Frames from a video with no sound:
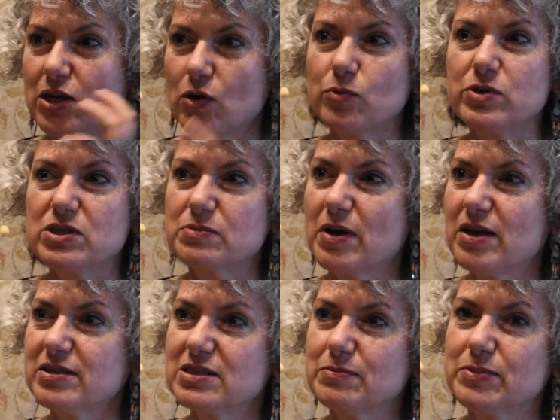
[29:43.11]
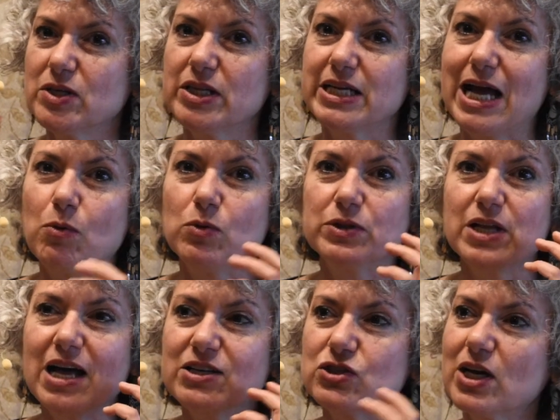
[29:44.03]
no responsibility. I will
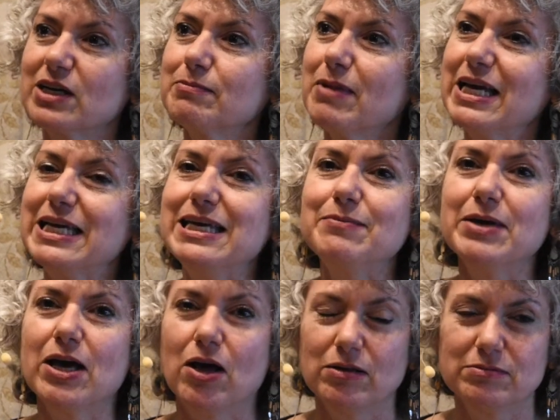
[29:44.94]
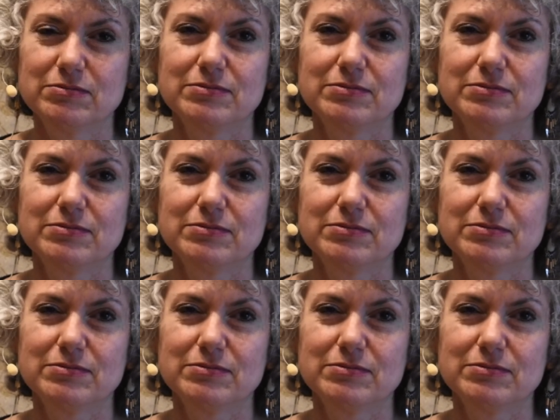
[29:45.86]
not check my email,